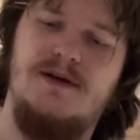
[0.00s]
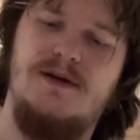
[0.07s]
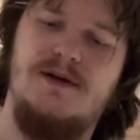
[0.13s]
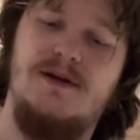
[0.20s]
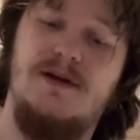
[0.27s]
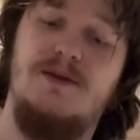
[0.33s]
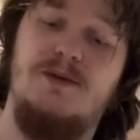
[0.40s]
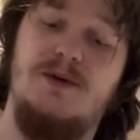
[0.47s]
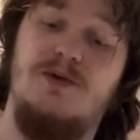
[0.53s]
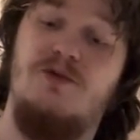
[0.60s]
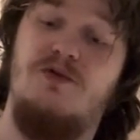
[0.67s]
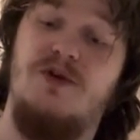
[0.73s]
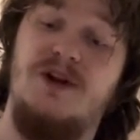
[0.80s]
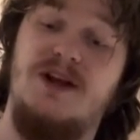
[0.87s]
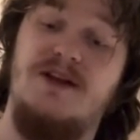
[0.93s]
this one's
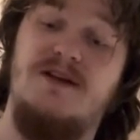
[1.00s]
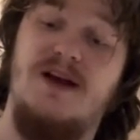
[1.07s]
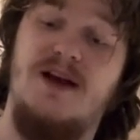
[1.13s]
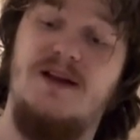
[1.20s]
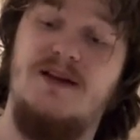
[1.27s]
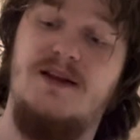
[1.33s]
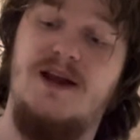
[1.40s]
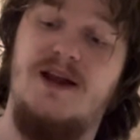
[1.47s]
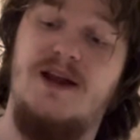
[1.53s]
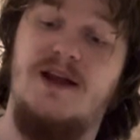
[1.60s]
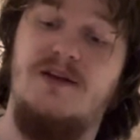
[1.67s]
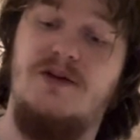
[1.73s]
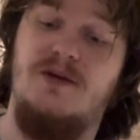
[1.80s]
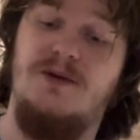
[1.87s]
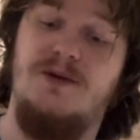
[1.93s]
really dense, and I
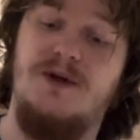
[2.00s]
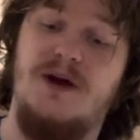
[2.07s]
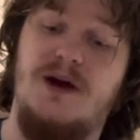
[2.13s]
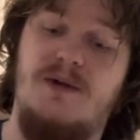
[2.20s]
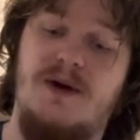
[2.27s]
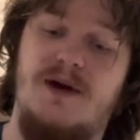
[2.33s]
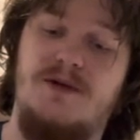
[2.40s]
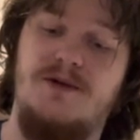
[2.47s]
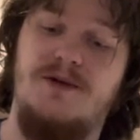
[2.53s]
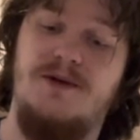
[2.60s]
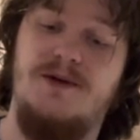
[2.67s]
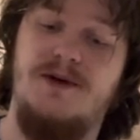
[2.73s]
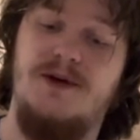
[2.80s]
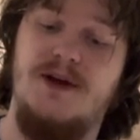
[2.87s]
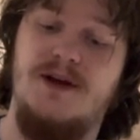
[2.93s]
don't think I quite
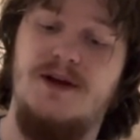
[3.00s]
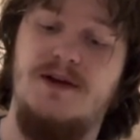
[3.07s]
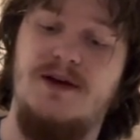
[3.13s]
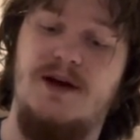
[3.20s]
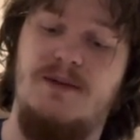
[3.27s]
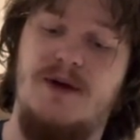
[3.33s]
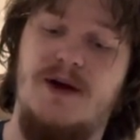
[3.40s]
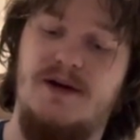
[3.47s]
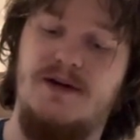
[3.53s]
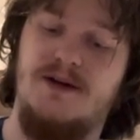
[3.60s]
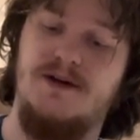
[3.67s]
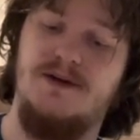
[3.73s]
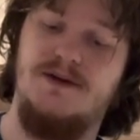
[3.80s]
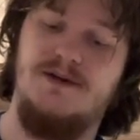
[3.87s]
understood it. I'm not gonna.